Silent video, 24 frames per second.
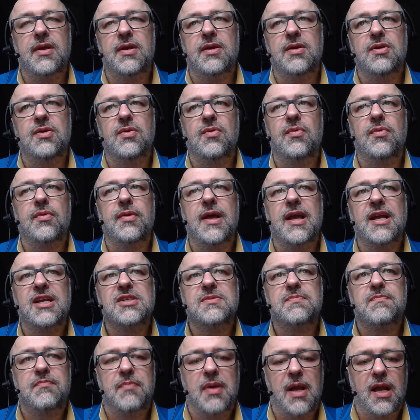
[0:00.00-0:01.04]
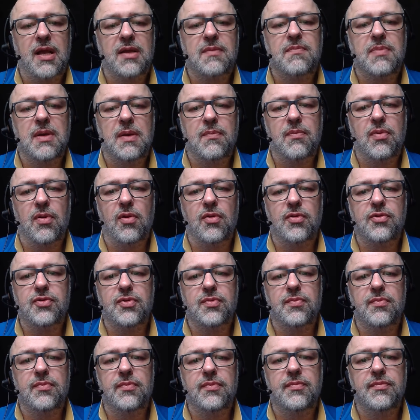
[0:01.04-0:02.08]
you don't expect people to
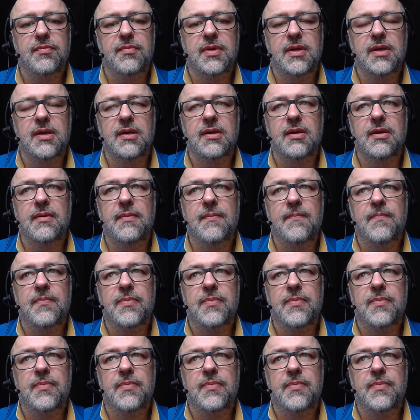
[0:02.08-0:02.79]
be